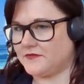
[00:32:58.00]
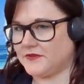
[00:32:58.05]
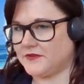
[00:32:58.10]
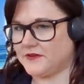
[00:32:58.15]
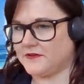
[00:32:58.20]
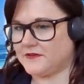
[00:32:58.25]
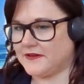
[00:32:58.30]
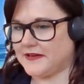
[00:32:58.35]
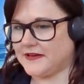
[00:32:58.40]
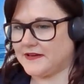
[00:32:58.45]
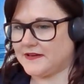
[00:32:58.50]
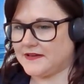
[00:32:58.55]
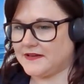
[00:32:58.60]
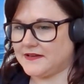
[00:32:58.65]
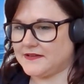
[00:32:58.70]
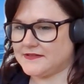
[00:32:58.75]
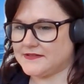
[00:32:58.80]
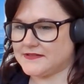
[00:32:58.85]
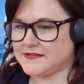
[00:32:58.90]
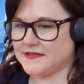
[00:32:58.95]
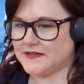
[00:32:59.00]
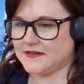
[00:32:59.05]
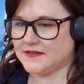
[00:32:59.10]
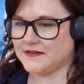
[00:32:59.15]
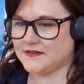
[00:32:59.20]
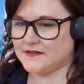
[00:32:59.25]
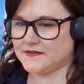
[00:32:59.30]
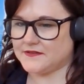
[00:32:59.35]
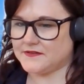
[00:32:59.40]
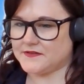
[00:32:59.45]
here, ladies,
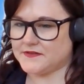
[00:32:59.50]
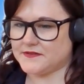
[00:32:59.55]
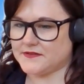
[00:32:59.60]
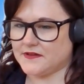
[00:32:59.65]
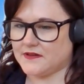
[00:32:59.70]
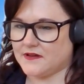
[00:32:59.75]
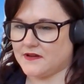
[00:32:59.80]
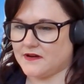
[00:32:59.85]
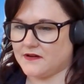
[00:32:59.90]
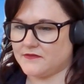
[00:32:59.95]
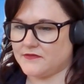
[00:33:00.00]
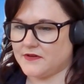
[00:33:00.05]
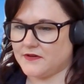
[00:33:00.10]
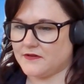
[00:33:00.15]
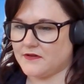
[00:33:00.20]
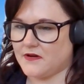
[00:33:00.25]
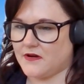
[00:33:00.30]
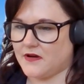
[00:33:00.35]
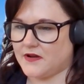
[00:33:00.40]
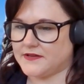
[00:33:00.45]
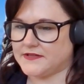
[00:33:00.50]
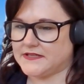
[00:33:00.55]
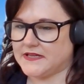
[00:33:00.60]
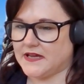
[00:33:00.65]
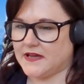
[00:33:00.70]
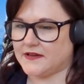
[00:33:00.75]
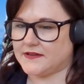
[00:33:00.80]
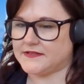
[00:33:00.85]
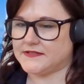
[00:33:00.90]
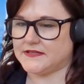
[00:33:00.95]
is are there
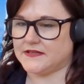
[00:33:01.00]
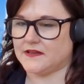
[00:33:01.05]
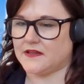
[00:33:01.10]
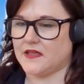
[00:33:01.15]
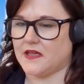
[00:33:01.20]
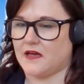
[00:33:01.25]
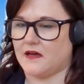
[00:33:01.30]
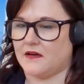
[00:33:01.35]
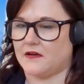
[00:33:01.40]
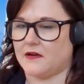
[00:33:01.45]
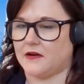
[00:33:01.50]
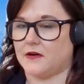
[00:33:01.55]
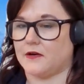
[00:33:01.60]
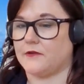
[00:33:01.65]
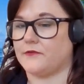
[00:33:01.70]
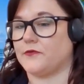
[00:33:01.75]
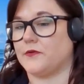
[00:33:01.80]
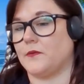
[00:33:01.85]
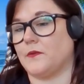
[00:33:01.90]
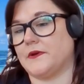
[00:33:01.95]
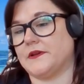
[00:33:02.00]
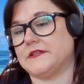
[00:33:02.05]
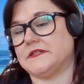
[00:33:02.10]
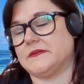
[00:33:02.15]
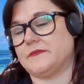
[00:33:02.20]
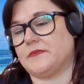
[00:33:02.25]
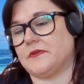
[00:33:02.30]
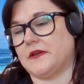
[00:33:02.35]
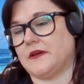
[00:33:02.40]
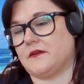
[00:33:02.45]
contacts in Calgary if we wanted
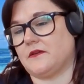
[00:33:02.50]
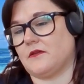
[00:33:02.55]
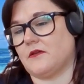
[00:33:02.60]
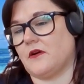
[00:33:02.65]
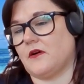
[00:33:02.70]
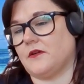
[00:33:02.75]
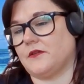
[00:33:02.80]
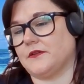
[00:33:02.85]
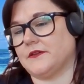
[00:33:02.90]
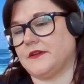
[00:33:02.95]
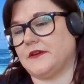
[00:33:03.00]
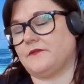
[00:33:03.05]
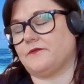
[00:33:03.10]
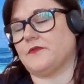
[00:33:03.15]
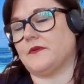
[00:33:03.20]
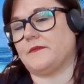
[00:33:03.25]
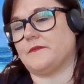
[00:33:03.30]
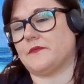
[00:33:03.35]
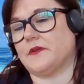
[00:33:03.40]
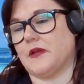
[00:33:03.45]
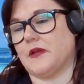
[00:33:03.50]
to plan our holiday from